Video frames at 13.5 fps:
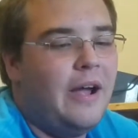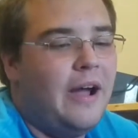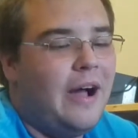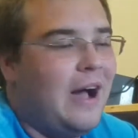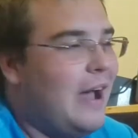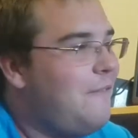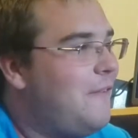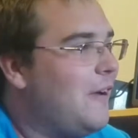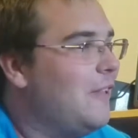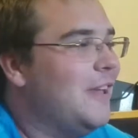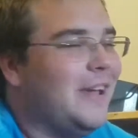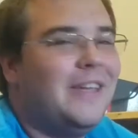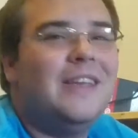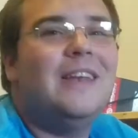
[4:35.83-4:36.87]
I felt
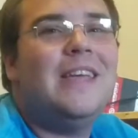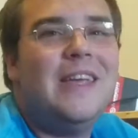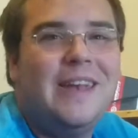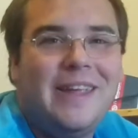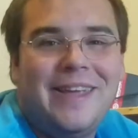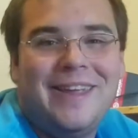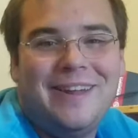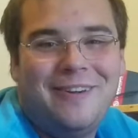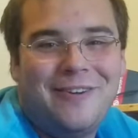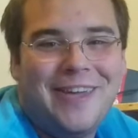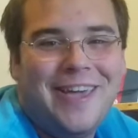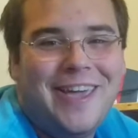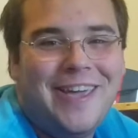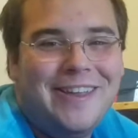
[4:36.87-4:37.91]
like an idiot, okay?